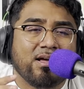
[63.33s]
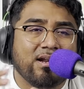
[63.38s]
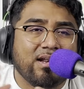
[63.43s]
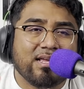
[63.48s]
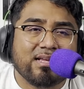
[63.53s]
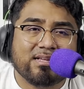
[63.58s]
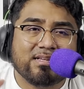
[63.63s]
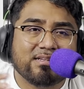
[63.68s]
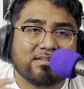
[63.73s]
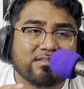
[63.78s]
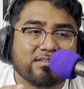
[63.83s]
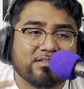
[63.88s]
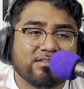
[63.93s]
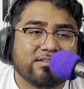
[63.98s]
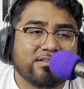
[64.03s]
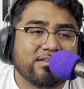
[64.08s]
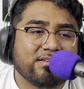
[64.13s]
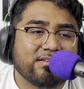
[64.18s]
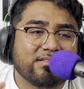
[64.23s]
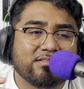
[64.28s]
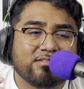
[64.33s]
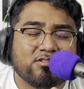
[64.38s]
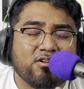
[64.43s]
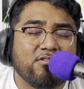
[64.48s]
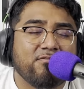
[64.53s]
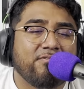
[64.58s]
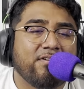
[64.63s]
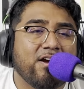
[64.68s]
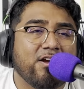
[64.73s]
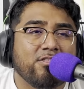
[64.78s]
Like,
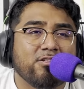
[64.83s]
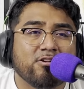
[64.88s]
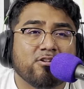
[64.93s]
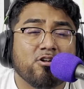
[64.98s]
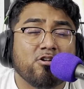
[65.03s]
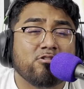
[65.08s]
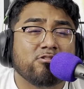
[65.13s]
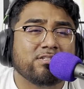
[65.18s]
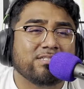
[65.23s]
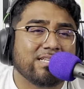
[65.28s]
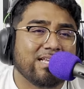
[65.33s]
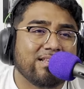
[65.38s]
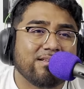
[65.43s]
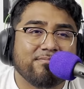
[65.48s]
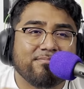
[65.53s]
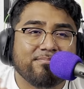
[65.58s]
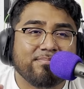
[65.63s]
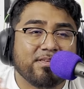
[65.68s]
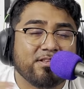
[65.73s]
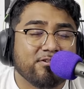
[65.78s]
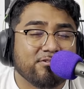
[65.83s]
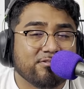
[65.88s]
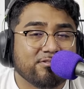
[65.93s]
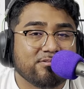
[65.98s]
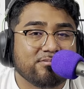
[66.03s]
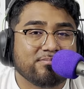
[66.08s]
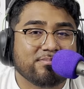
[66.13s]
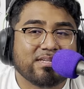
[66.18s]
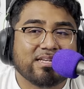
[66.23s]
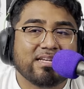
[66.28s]
don't fire the coach. Let him, you know,
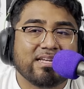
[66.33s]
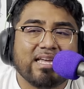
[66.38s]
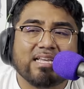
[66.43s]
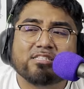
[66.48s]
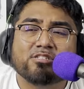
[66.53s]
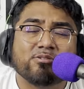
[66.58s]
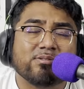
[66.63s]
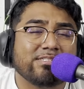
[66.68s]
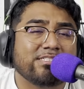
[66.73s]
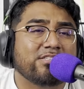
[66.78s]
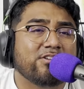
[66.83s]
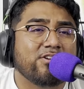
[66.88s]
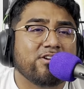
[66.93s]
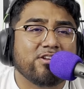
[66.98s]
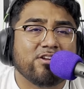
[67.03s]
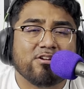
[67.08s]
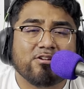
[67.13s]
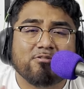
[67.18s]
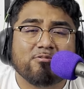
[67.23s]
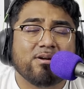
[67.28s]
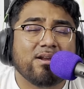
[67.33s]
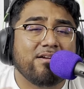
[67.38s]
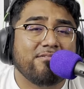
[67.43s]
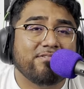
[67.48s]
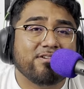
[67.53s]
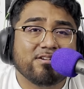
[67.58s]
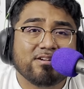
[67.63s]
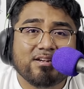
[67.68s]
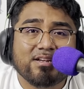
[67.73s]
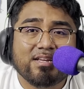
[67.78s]
get to his third year or
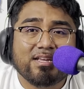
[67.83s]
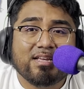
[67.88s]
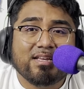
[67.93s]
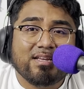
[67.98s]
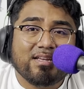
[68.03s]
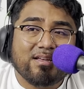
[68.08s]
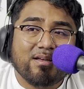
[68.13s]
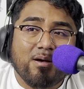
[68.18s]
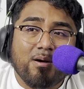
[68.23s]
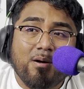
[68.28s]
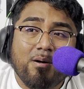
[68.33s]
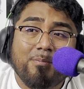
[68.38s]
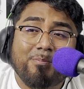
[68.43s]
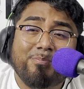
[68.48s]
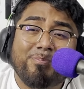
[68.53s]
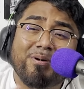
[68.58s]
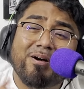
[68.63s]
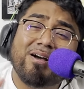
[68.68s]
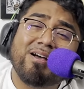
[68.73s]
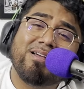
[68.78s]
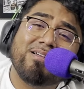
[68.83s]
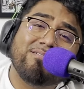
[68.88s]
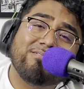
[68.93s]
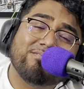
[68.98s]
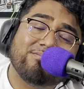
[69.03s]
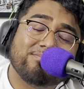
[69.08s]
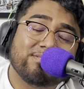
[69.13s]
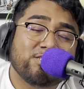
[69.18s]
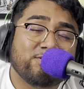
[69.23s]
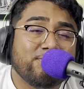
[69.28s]
whatever. But
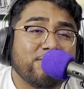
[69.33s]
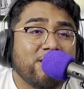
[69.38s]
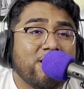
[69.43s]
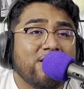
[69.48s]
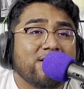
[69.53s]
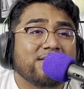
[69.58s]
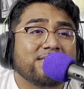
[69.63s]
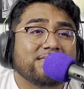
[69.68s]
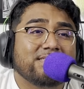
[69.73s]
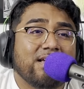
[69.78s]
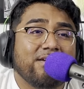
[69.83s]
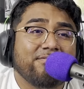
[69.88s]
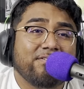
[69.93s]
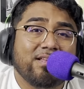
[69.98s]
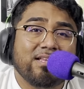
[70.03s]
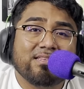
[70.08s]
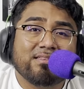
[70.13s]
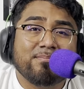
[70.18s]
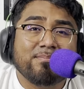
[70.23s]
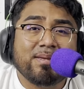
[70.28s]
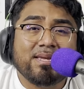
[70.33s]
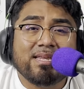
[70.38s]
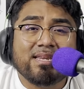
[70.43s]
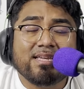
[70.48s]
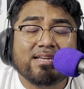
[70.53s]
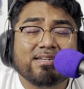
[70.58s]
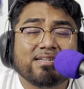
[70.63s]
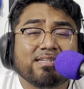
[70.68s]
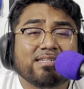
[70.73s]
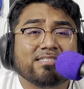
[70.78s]
to be honest, I feel like the
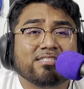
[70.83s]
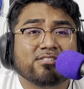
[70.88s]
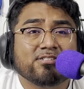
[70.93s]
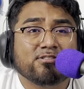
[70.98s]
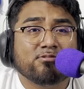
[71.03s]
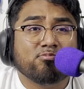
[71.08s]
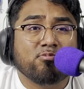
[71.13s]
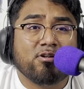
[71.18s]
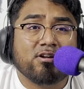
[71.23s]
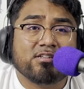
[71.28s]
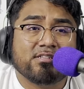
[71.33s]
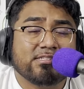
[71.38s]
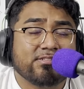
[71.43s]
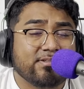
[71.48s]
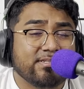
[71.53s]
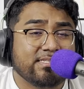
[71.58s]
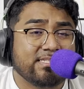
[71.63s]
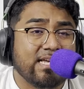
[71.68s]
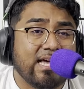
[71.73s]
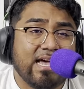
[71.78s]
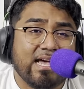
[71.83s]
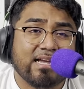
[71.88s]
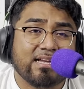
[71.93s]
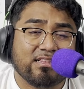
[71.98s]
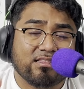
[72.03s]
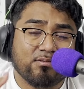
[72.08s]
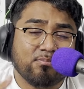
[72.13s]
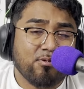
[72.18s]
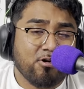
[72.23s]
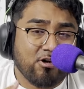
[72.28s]
media just wants to attack
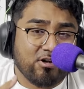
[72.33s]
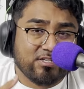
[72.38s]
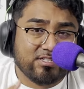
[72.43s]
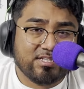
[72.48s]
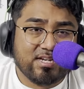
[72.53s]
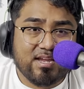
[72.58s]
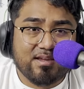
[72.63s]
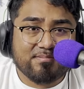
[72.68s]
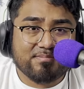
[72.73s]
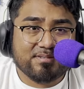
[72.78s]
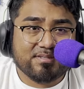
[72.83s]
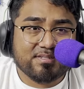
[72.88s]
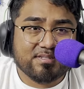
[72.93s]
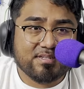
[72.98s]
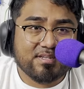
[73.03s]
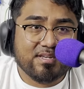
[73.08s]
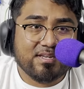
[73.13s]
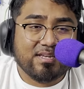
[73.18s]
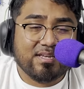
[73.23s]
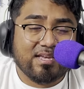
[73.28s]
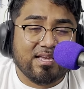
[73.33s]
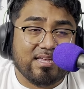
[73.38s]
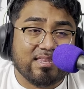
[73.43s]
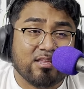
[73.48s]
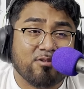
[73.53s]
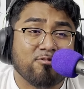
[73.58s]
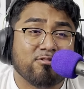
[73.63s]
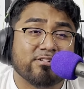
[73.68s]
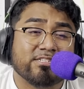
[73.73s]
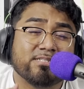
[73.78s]
LeBron James. And
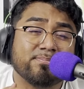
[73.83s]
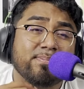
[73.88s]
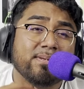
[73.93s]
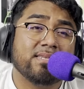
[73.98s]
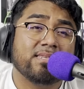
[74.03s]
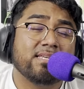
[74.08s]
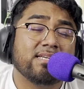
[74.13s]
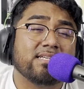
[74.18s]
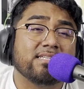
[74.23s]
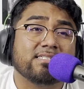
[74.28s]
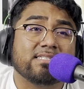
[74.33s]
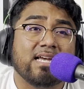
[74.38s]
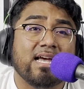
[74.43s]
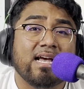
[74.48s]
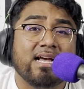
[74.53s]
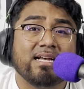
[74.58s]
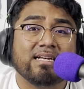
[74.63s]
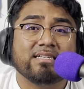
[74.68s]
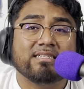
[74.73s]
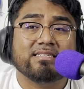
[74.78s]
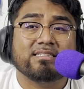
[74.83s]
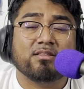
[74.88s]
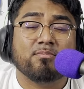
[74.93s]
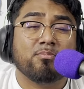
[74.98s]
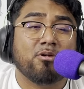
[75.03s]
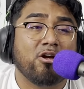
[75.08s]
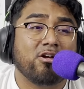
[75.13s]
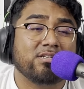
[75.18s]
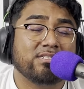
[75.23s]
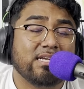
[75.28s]
they want to spin this as
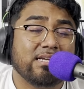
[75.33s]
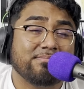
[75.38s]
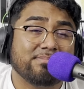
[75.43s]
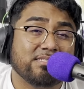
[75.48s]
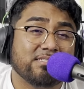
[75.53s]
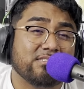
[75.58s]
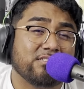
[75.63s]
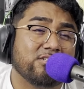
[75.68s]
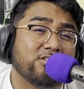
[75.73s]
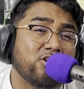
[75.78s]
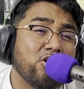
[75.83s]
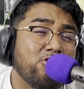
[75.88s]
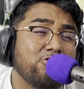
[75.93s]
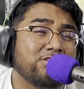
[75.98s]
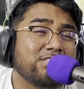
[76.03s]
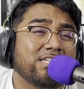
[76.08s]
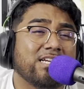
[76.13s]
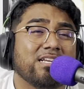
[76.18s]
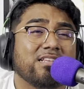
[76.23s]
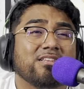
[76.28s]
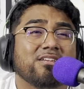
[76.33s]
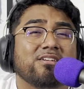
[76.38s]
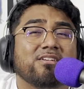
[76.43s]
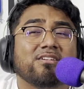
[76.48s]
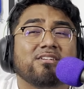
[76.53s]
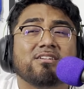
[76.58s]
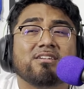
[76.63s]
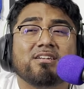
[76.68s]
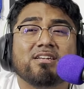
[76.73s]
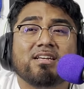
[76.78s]
LeBron James is the coach
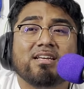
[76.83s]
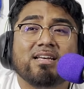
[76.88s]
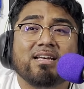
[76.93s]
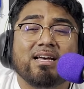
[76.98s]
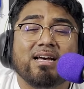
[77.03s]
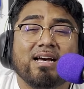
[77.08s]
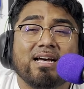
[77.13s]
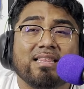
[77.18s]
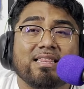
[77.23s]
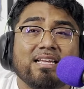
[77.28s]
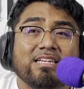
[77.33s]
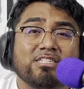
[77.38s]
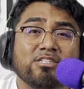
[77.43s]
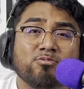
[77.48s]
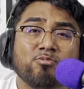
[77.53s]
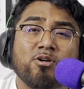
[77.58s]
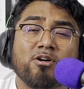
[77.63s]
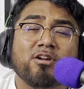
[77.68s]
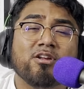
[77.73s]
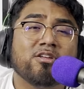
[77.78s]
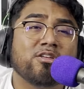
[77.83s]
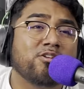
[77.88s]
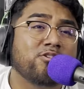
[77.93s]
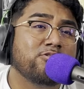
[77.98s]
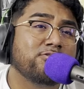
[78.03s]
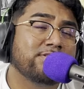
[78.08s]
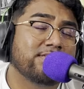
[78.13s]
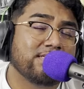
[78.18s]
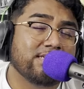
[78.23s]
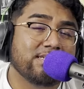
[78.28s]
killer. And they just want to
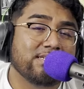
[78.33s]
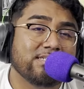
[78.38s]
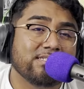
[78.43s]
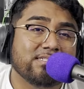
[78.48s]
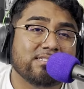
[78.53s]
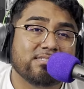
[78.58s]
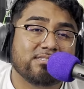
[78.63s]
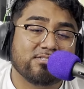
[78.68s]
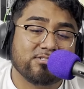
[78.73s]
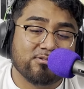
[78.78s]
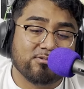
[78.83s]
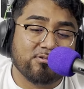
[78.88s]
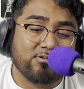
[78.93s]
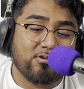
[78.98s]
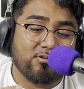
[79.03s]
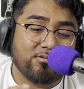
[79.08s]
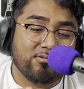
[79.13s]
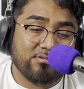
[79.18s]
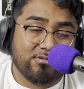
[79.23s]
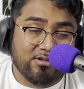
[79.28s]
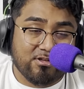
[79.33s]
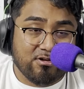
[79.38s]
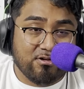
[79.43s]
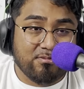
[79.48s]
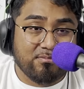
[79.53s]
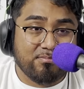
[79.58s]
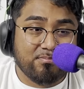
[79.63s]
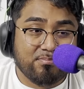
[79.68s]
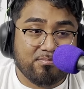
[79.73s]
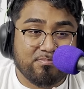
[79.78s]
use this to, you
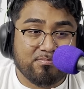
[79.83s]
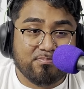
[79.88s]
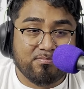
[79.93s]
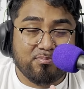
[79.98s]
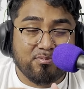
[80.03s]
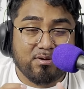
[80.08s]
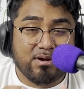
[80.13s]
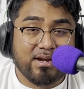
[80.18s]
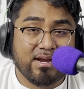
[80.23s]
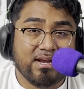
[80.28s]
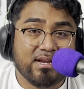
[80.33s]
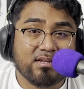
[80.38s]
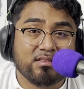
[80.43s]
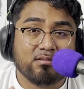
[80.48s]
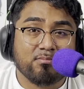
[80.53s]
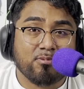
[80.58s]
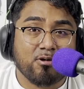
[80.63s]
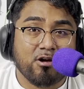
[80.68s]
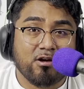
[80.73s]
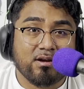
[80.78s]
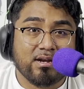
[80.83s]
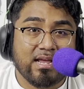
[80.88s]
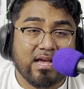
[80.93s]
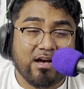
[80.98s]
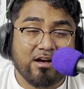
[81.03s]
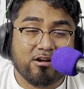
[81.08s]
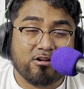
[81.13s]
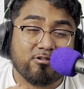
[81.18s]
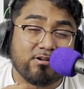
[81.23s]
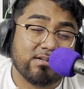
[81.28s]
know, bring LeBron
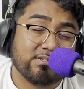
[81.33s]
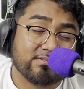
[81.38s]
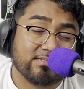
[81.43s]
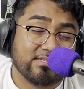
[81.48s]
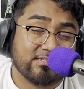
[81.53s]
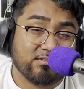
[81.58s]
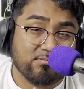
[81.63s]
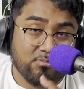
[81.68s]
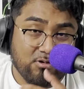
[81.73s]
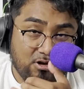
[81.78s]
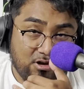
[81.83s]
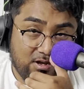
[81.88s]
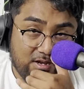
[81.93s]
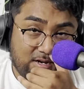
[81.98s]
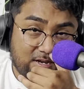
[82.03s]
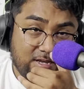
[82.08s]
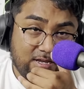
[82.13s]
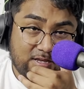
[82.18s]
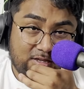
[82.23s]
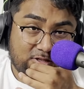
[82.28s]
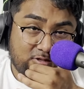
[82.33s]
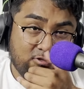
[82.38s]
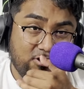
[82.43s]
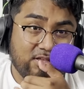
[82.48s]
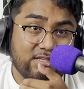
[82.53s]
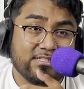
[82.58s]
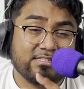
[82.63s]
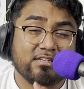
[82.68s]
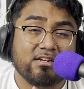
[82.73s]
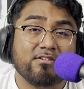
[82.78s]
down, criticize LeBron, do
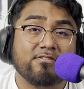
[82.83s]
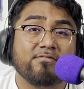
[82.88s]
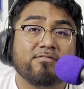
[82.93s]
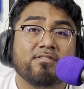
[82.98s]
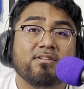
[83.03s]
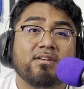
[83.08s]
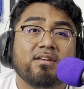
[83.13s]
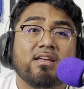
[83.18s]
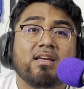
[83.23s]
all this stuff.